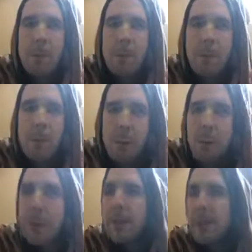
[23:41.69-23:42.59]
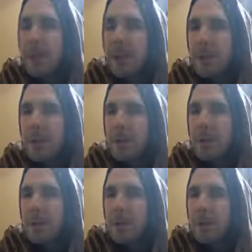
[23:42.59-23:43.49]
you will reach perfection.
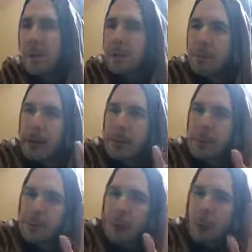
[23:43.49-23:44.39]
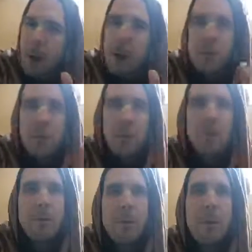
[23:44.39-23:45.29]
You can practice either 1,
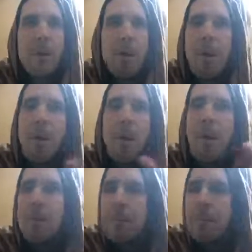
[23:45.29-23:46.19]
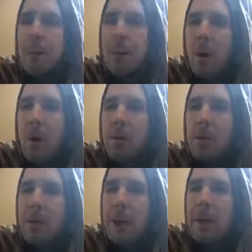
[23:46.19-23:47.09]
2, 3, or all of them, all of
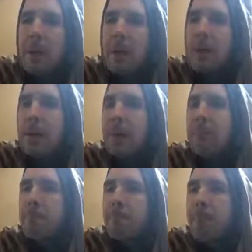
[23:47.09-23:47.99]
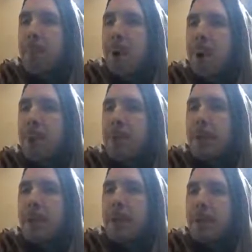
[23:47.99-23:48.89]
the 9. Like Maharaj
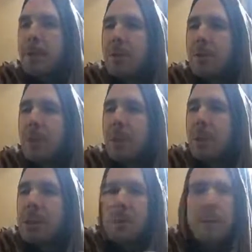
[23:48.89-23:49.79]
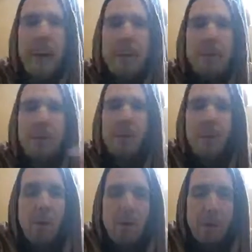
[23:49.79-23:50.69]
Ambarish, he was practicing
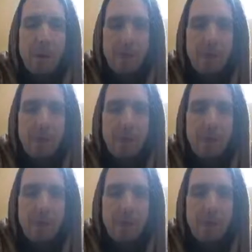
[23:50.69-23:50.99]
all the 9.